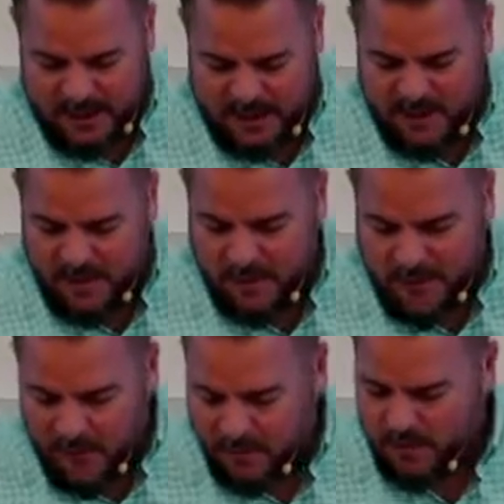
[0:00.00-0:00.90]
gave them
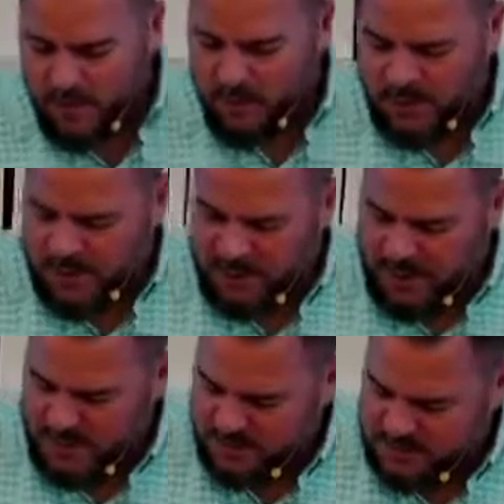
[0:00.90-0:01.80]
power and authority
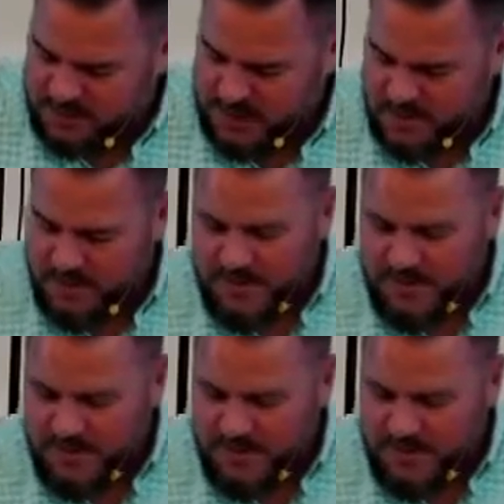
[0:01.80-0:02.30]
despite their sin.